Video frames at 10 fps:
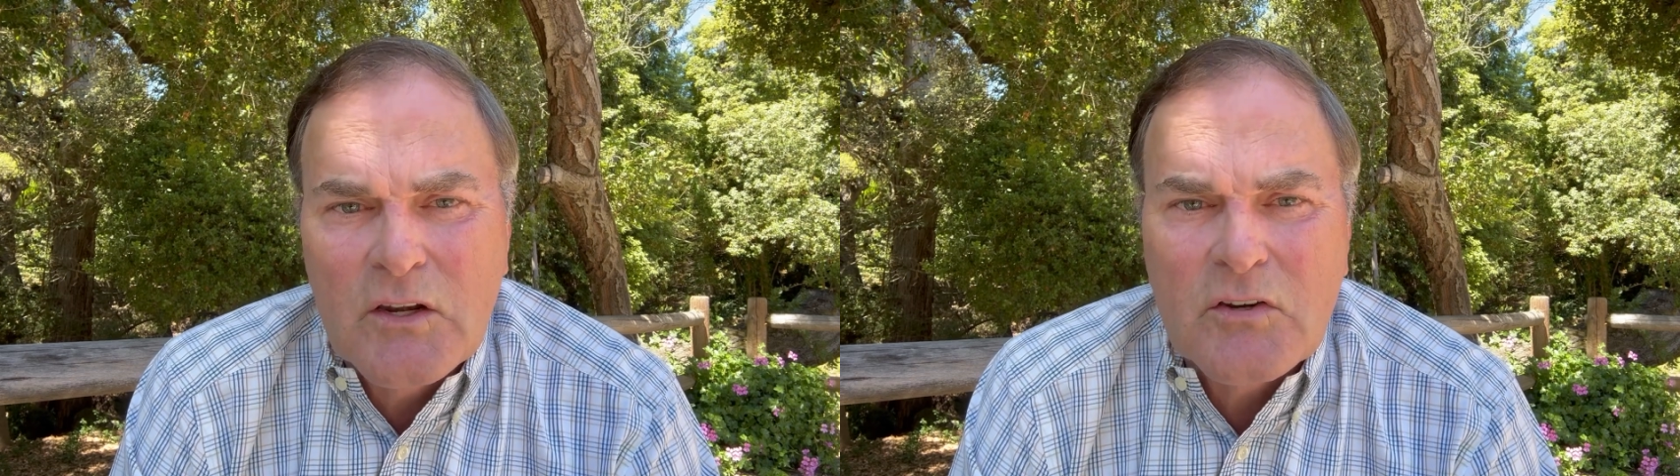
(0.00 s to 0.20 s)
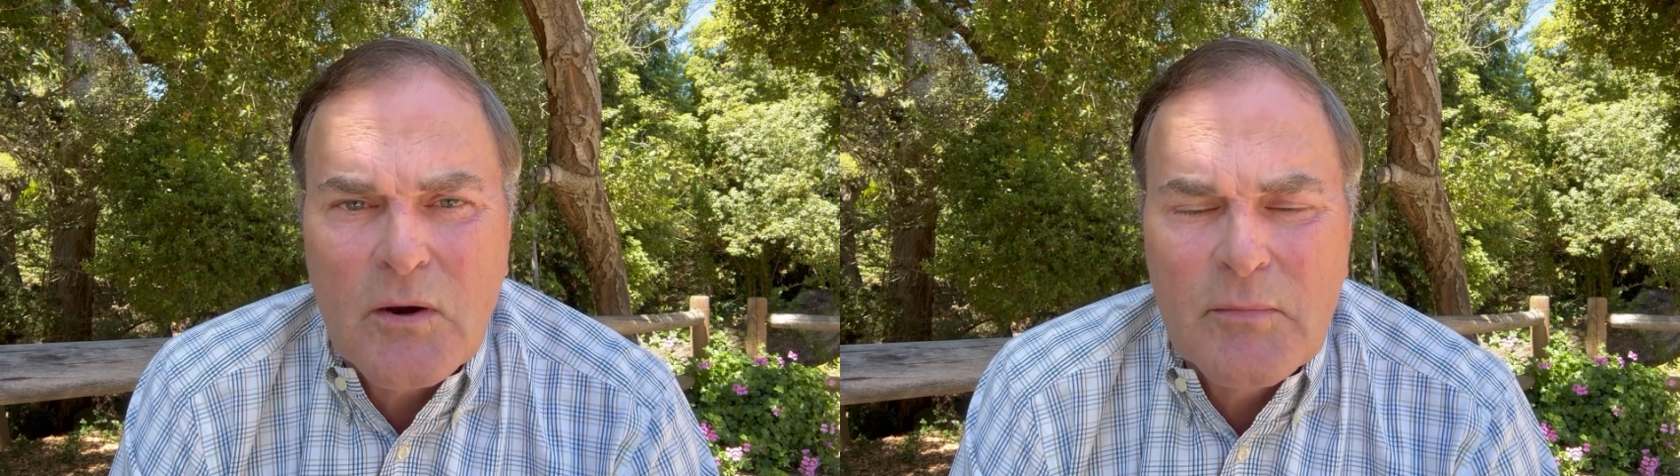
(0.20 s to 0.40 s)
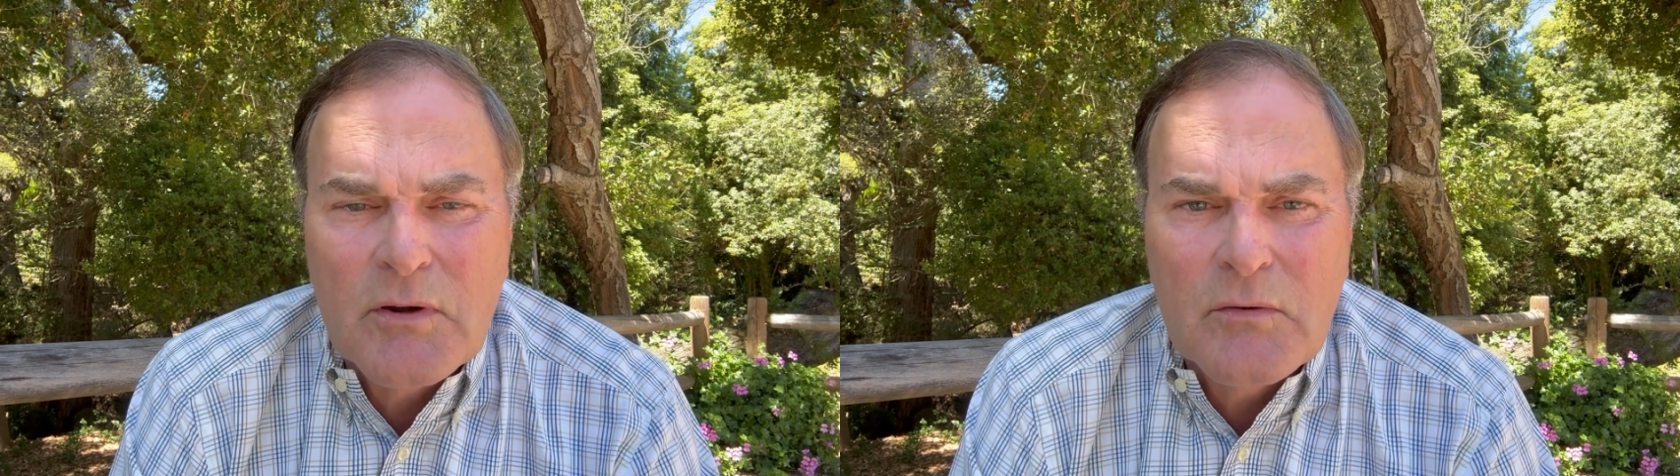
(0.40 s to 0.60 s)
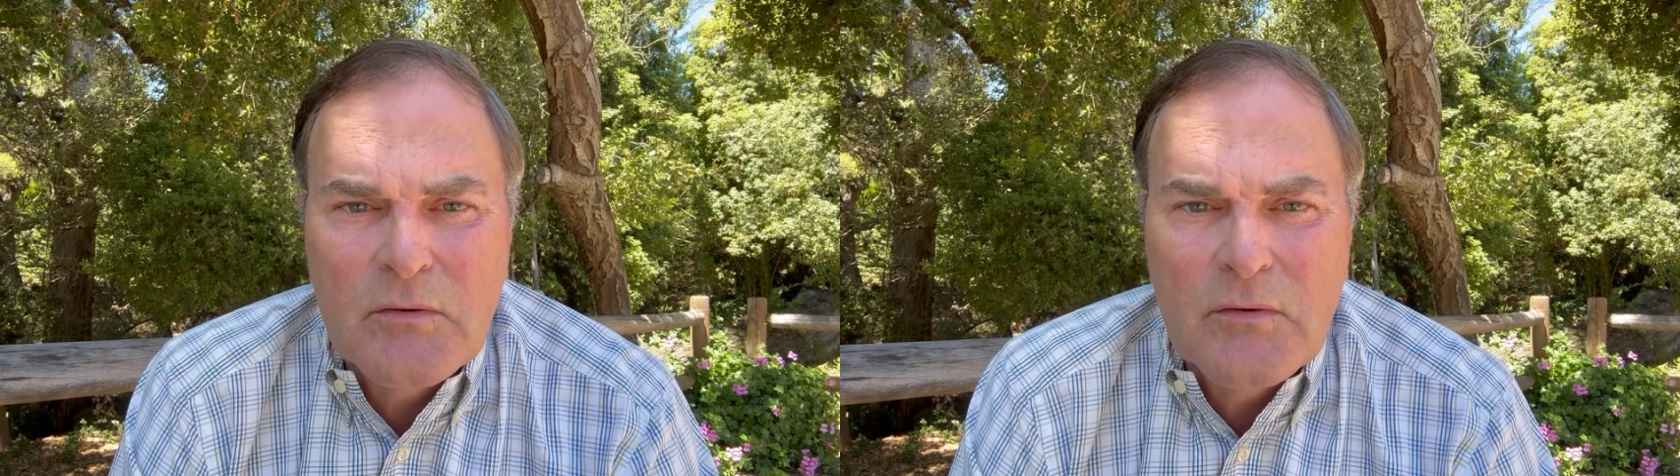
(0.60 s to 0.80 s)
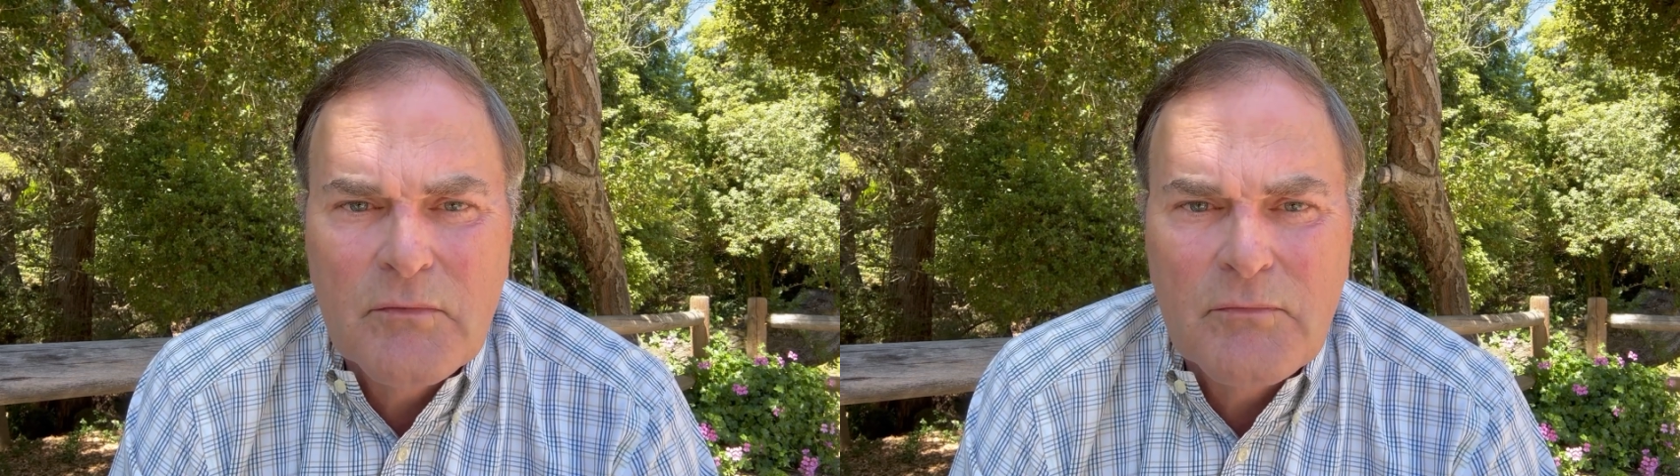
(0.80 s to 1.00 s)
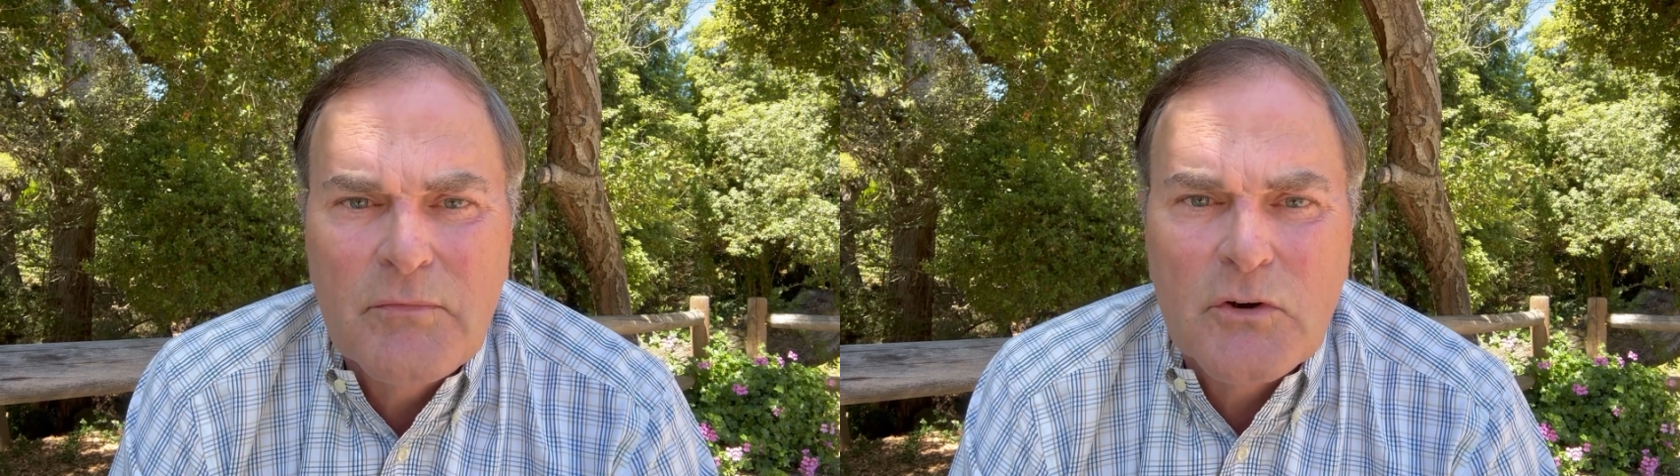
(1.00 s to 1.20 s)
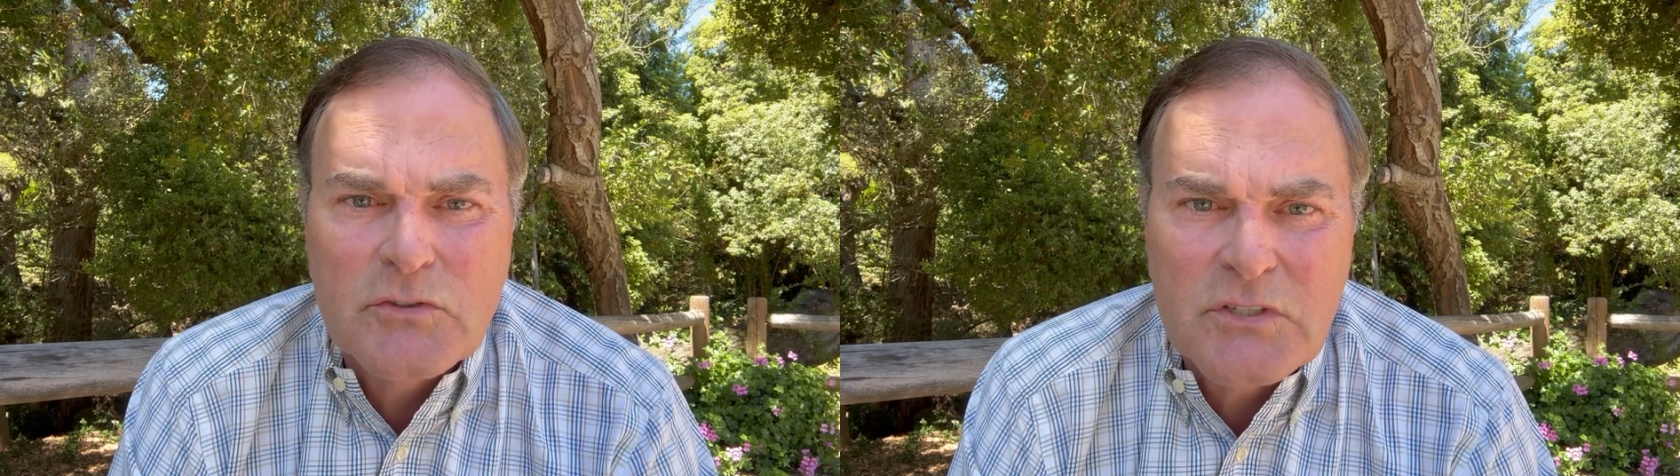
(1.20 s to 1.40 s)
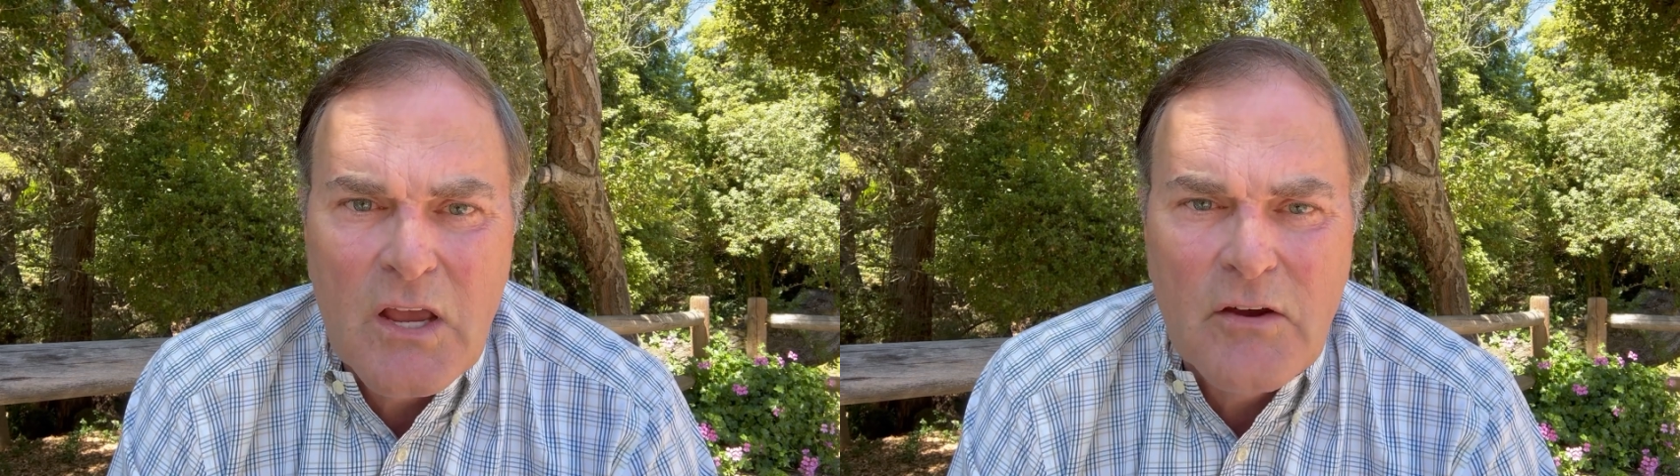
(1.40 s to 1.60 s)
determine for
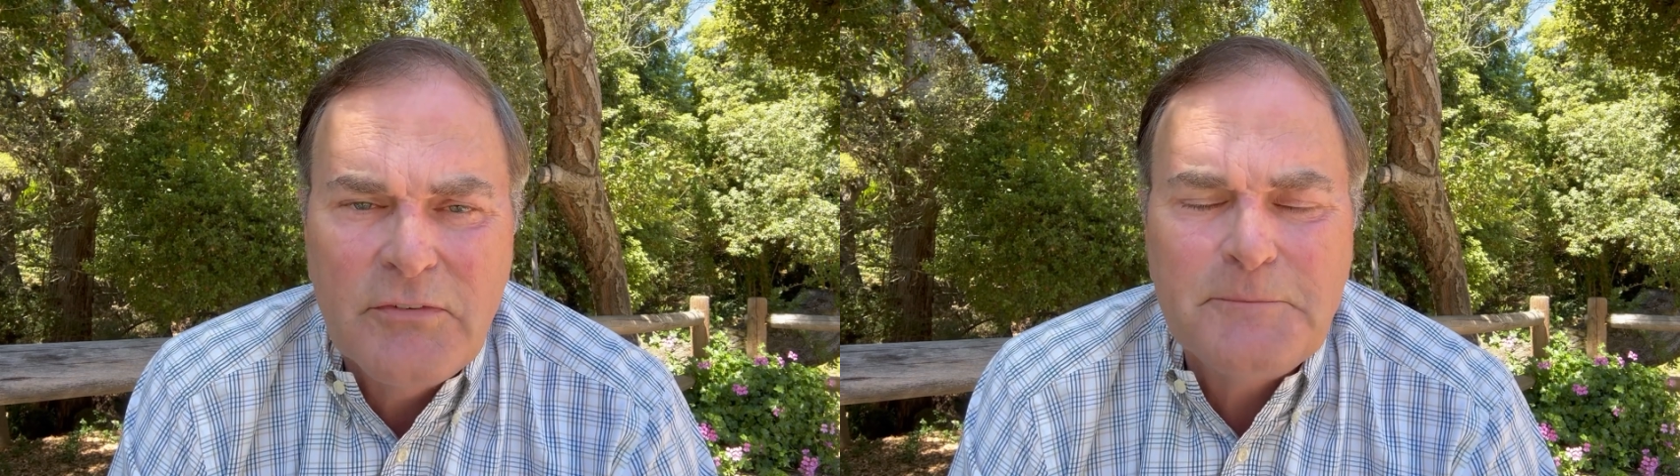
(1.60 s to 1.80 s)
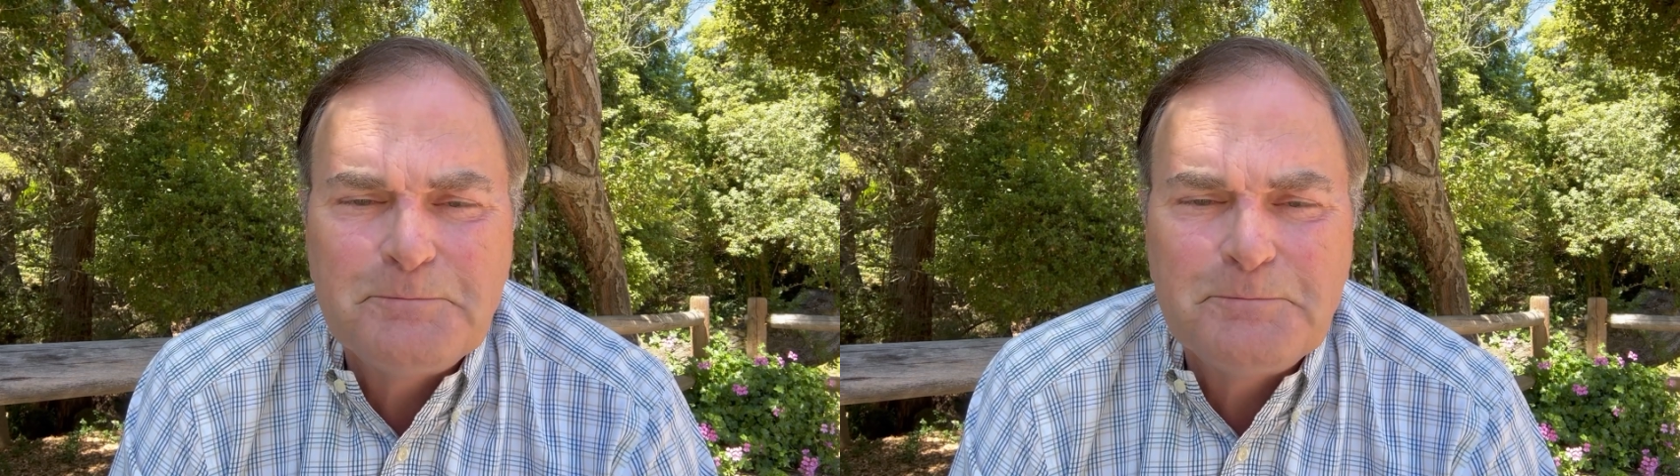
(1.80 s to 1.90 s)
yourself